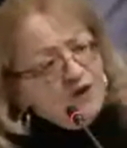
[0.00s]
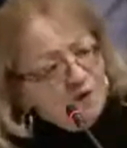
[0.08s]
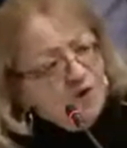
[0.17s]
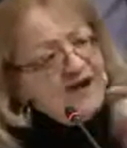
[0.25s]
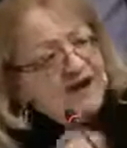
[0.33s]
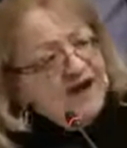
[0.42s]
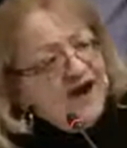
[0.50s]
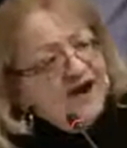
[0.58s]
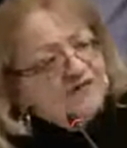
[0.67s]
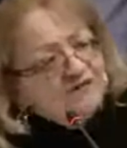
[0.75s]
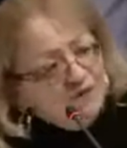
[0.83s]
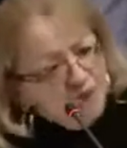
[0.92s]
went
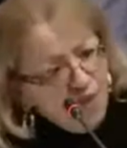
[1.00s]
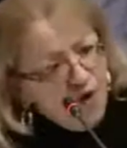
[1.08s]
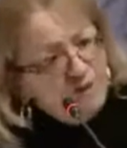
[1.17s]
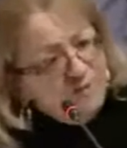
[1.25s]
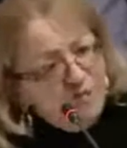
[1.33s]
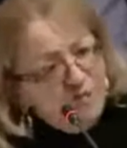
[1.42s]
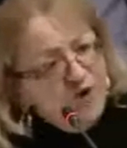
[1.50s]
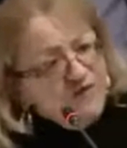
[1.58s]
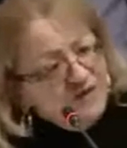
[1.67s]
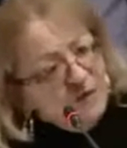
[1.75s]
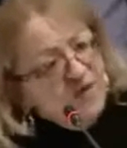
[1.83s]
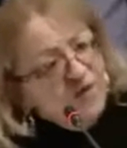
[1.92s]
after more
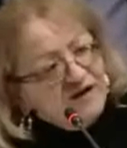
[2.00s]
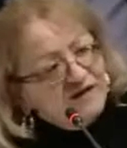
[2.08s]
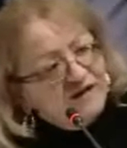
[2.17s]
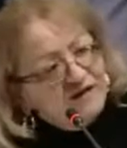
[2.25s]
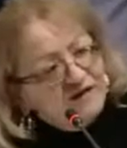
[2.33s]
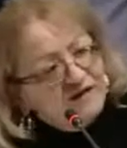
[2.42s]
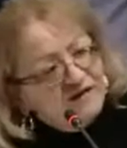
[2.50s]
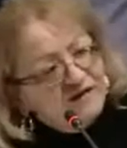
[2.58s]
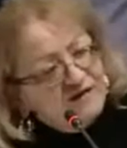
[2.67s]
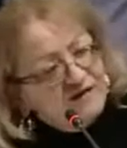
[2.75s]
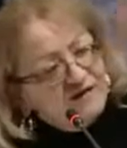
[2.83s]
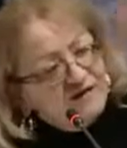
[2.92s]
than one.
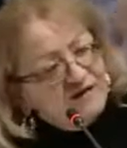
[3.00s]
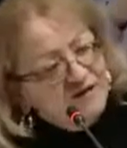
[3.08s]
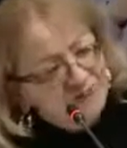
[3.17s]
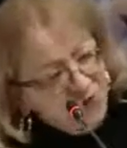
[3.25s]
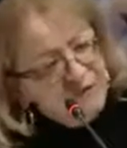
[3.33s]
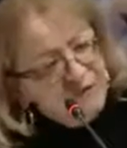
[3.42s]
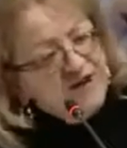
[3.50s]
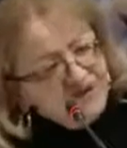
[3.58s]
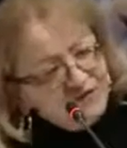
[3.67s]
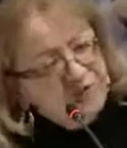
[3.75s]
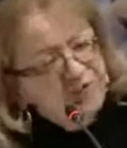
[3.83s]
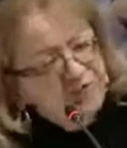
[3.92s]
We went
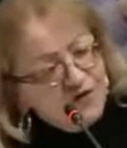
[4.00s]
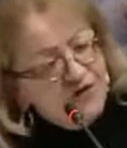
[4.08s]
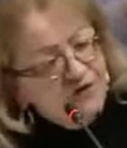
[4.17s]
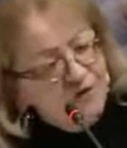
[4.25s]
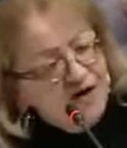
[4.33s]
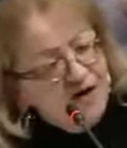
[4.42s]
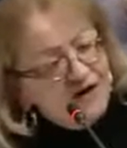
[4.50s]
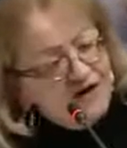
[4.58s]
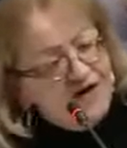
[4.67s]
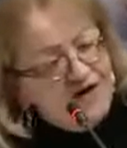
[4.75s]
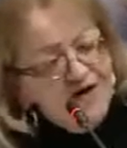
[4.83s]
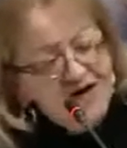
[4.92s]
after more than one.
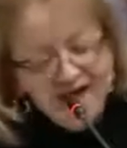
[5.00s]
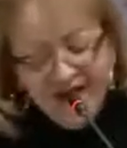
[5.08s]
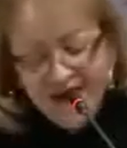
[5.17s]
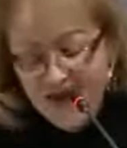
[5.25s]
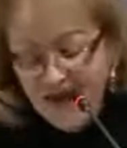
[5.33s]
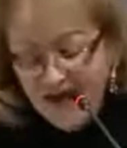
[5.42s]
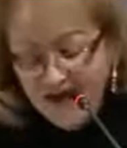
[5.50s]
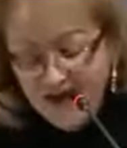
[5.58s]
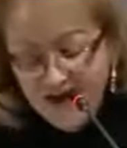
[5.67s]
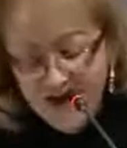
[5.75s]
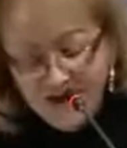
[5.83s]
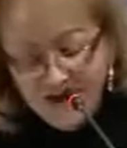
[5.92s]
And
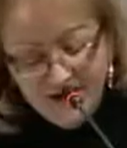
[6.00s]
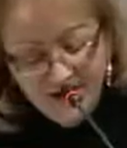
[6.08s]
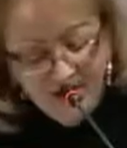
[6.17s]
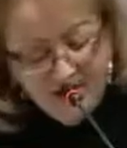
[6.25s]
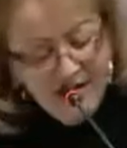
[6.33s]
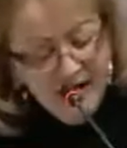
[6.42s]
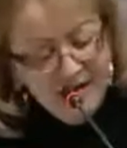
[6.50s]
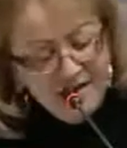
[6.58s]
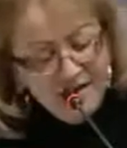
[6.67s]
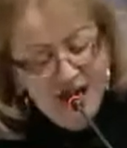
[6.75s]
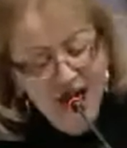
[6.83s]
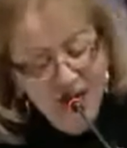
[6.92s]

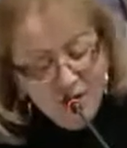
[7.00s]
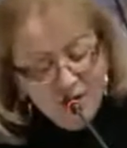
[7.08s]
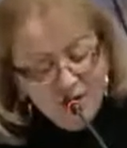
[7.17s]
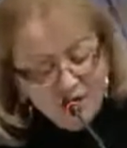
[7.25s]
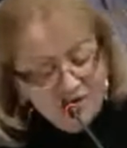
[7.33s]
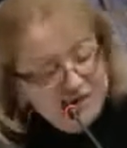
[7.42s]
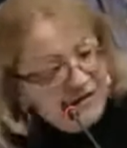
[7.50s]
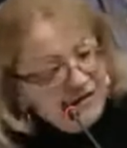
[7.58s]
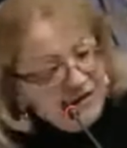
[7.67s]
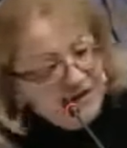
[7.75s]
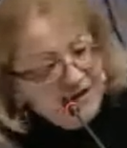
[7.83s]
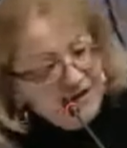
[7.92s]
I want to be very
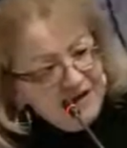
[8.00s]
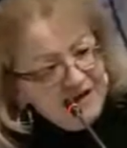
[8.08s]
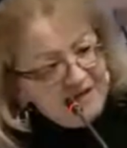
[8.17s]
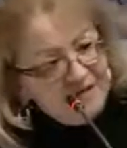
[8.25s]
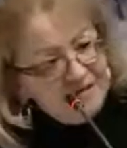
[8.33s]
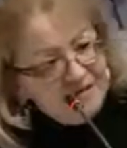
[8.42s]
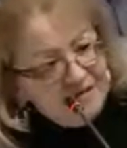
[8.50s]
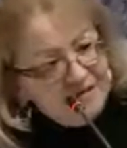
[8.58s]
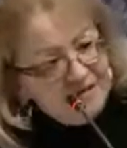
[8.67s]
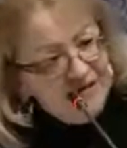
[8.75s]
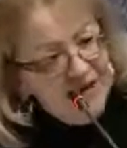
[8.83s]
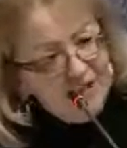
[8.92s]
clear
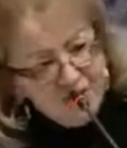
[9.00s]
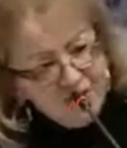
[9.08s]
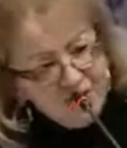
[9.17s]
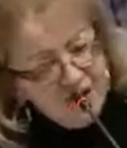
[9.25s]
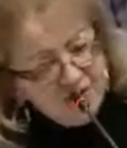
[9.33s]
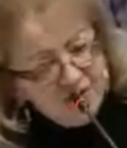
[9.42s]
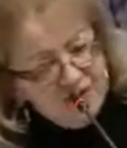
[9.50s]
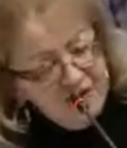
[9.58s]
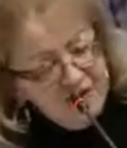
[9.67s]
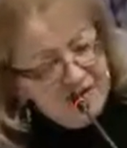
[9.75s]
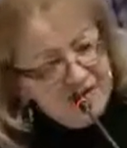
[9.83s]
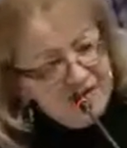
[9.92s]
and put it out
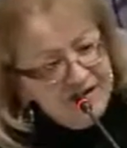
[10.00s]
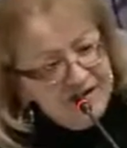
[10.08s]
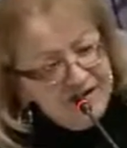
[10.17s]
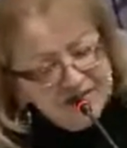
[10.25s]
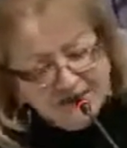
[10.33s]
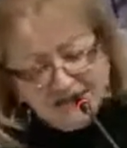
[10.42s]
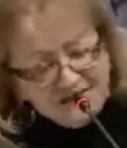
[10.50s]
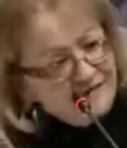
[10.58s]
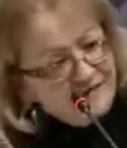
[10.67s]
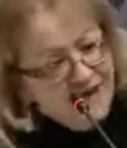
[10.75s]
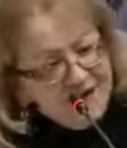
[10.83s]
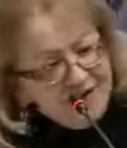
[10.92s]
there. This is
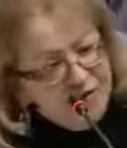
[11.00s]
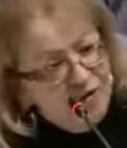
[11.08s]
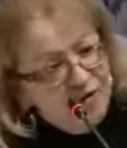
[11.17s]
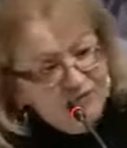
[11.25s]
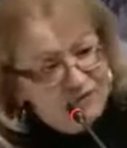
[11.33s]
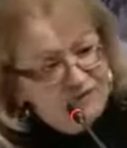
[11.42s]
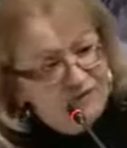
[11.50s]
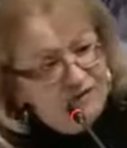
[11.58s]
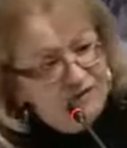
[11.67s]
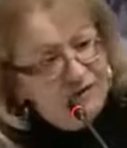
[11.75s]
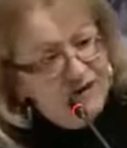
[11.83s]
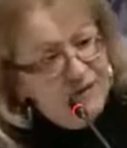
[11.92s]
not over.
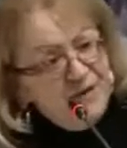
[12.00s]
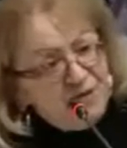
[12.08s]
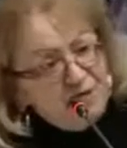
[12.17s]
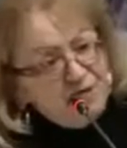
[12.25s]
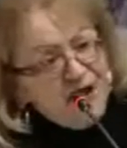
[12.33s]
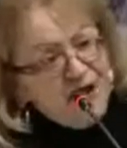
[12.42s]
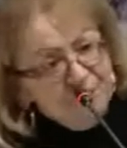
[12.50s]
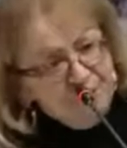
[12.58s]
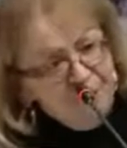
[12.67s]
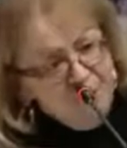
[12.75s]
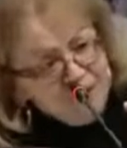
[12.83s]
Because there are more